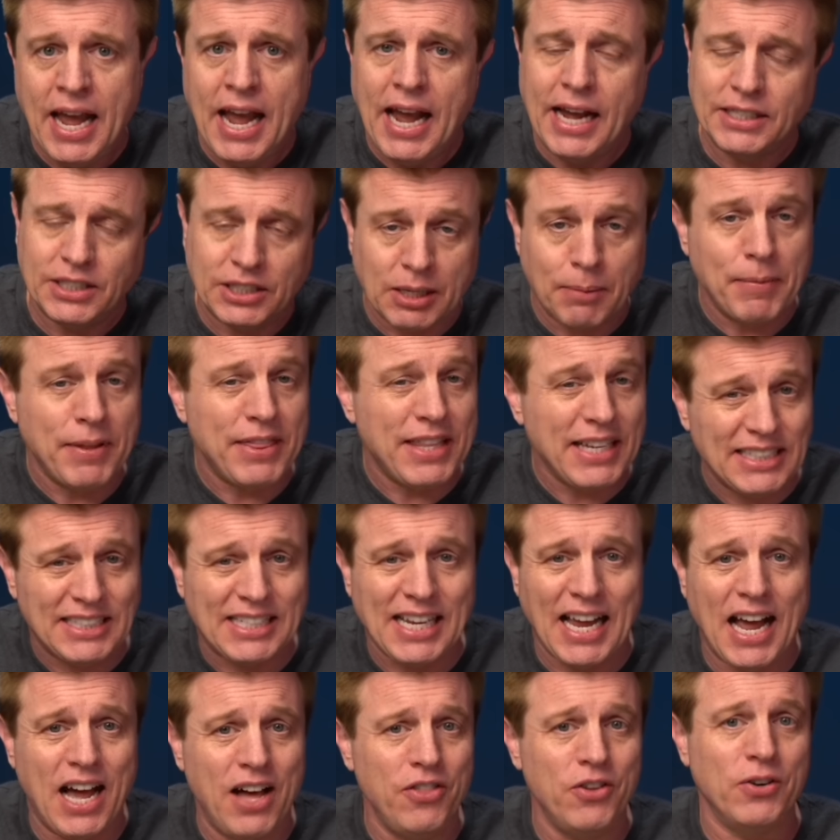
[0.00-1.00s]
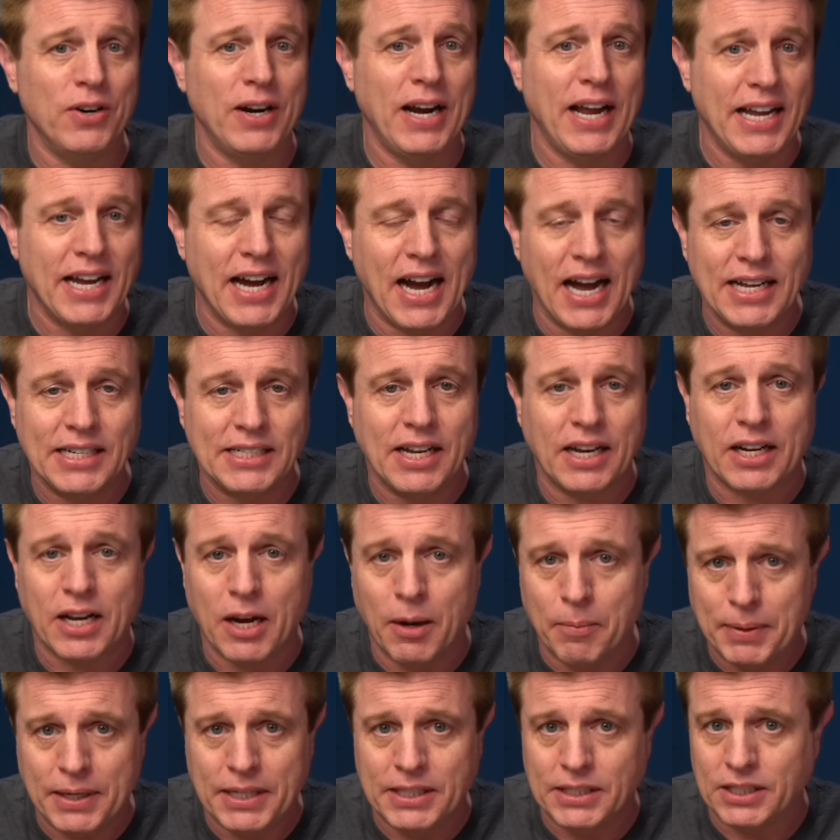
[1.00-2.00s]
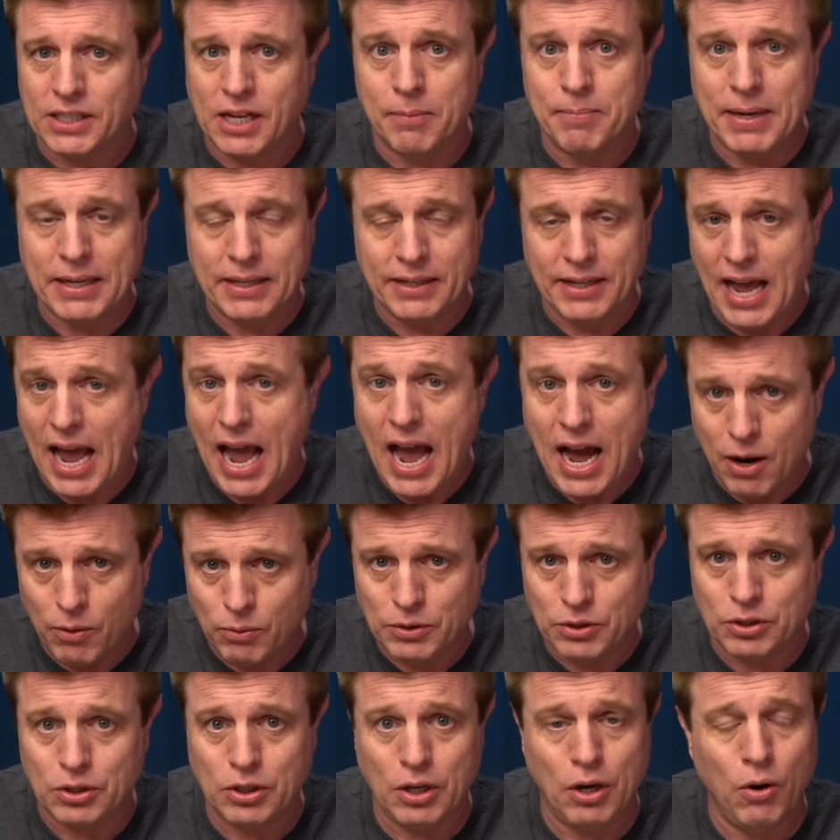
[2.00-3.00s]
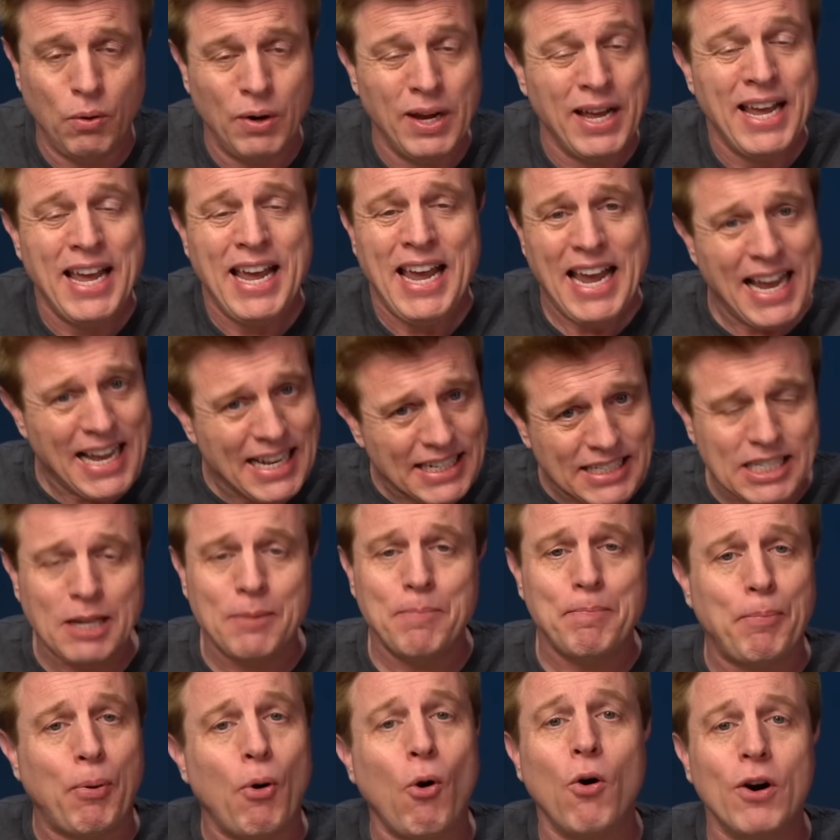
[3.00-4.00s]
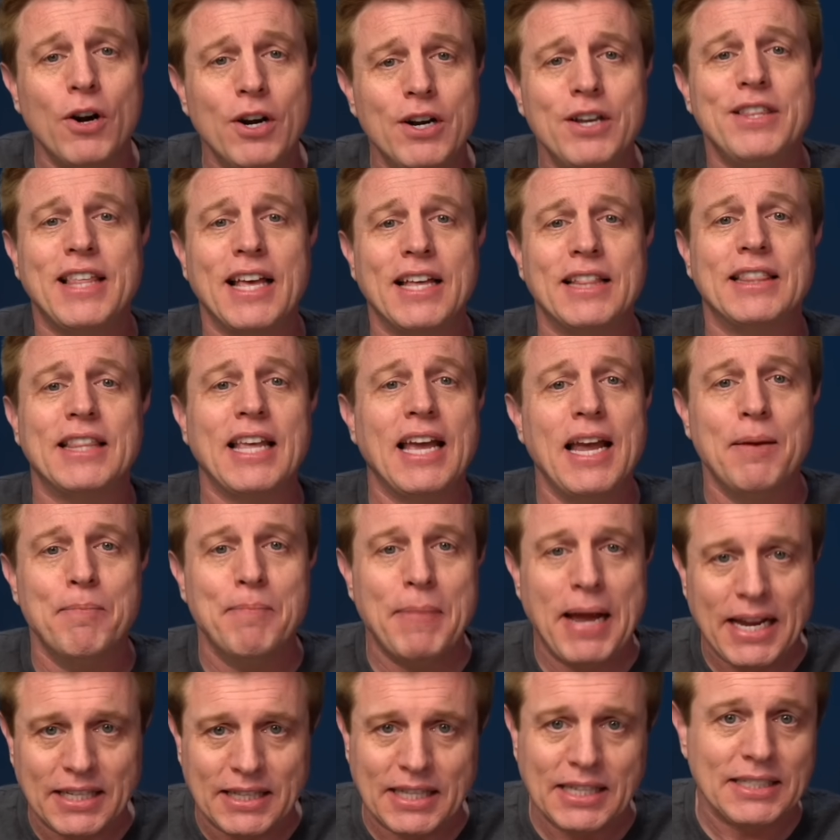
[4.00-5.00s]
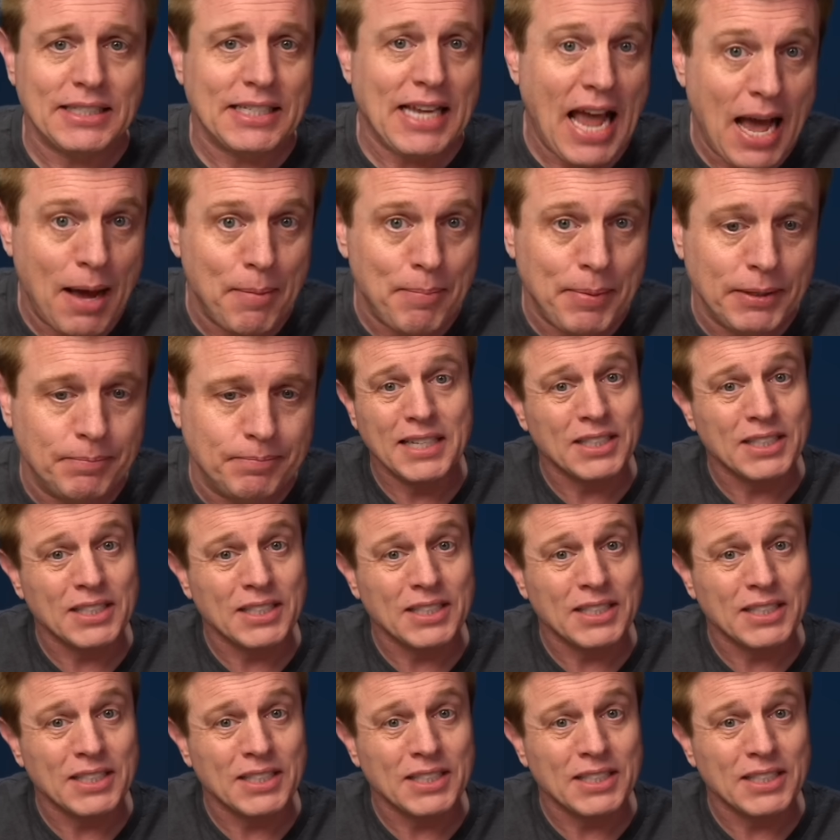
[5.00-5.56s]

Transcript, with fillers: And some of these other A I companies coming out. So it's important that they make this happen.